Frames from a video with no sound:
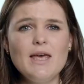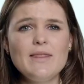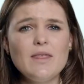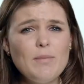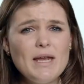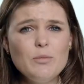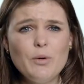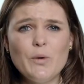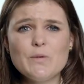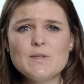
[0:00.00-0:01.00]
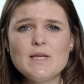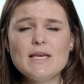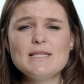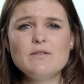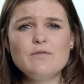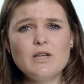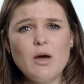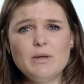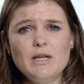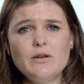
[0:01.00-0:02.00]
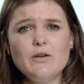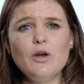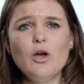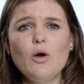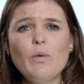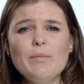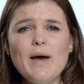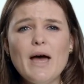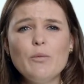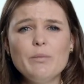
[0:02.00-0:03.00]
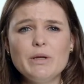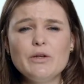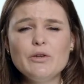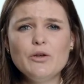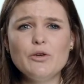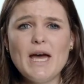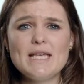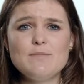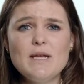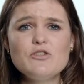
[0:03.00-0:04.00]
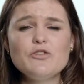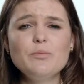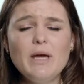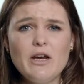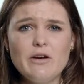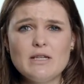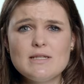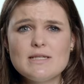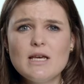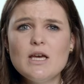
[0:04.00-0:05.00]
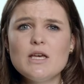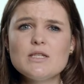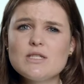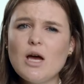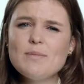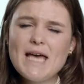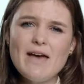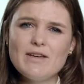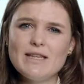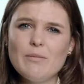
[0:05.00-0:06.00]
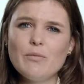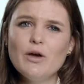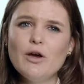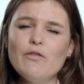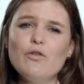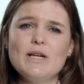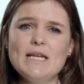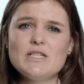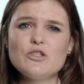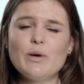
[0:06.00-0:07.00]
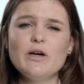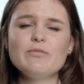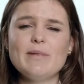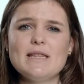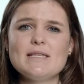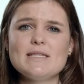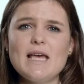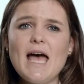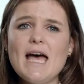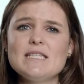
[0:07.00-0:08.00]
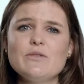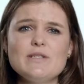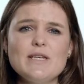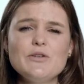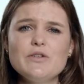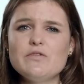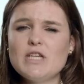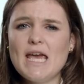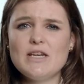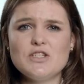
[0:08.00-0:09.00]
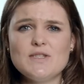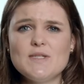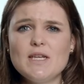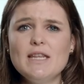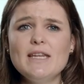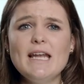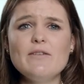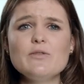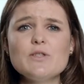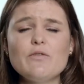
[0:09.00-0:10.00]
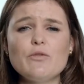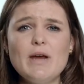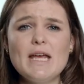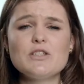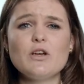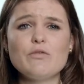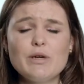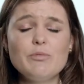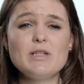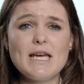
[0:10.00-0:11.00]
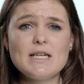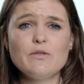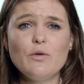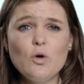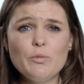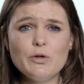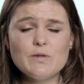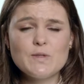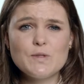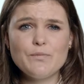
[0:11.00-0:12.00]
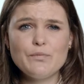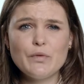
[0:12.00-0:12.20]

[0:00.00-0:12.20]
The menopause is the phenomenon whereby a woman who has menstrual periods stops having them for at least 12 months as a result of changes in the levels of a range of reproductive hormones.